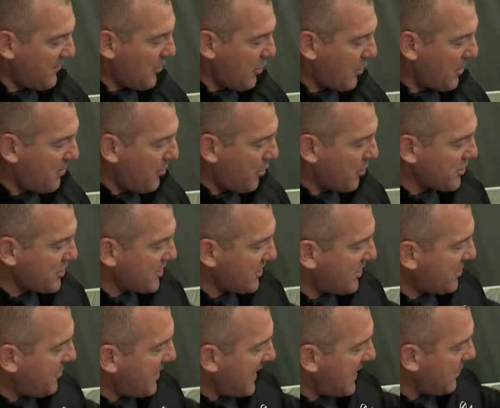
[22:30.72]
forward portion
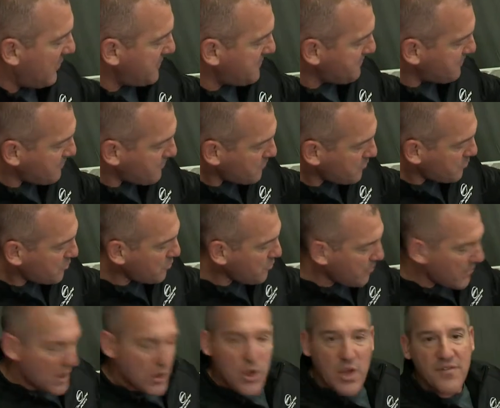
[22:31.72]
of the bow,
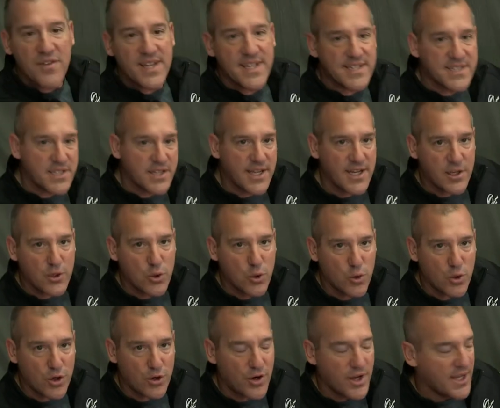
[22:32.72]
you have an insulated
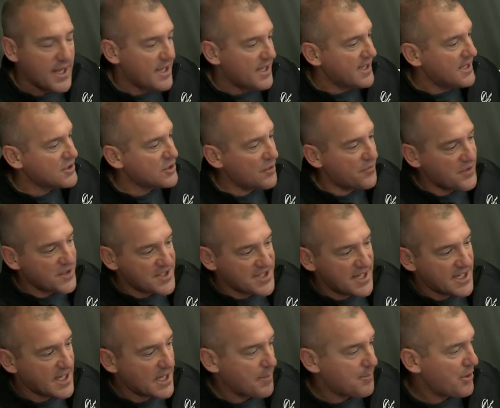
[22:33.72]
cooler. So if you're
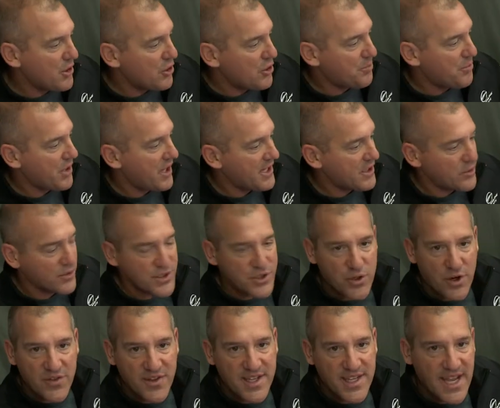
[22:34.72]
sitting up here planning to
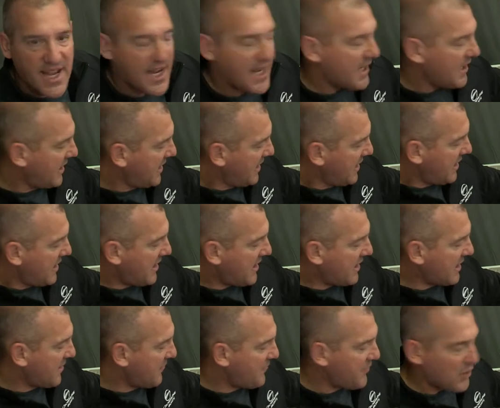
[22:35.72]
enjoy the day,
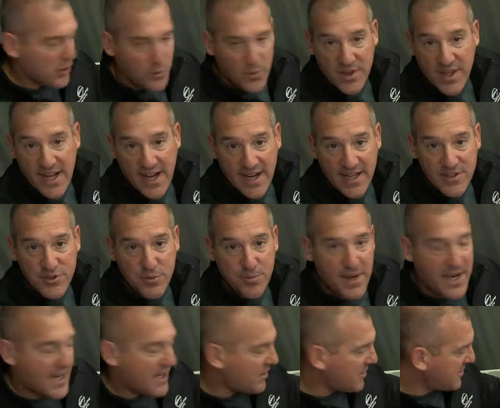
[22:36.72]
uh, you can fill it with cans or
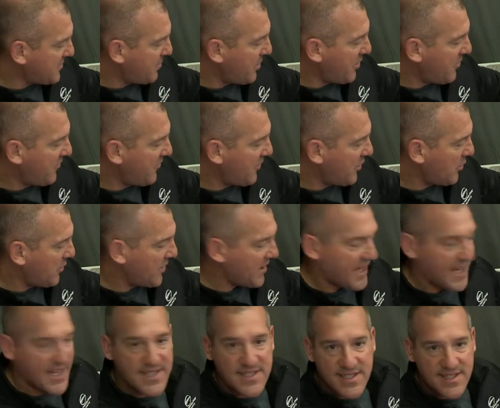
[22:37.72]
bottles, fill it with
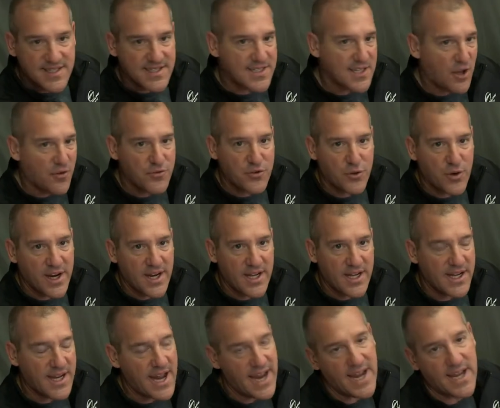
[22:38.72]
ice. It's
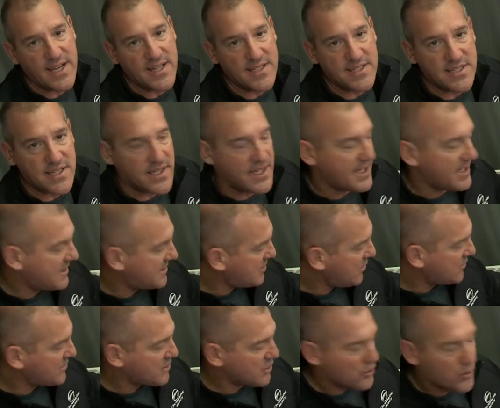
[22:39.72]
self-draining and insulated,
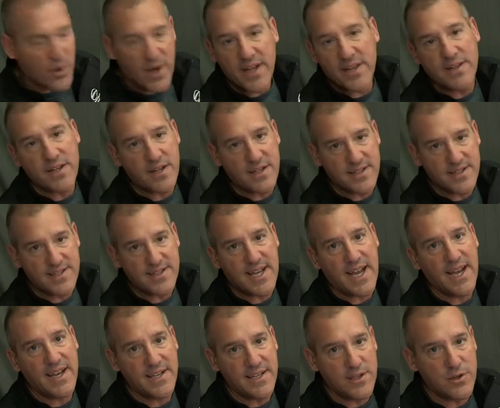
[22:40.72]
so it's a great little
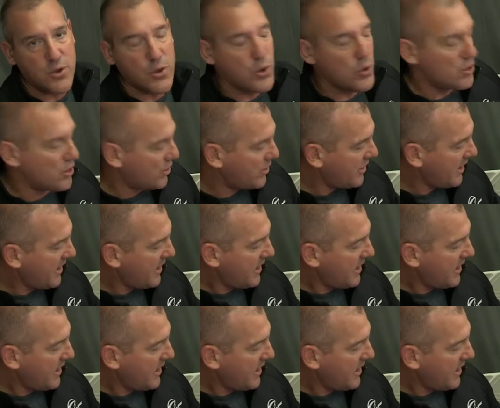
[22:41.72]
designed-in cooler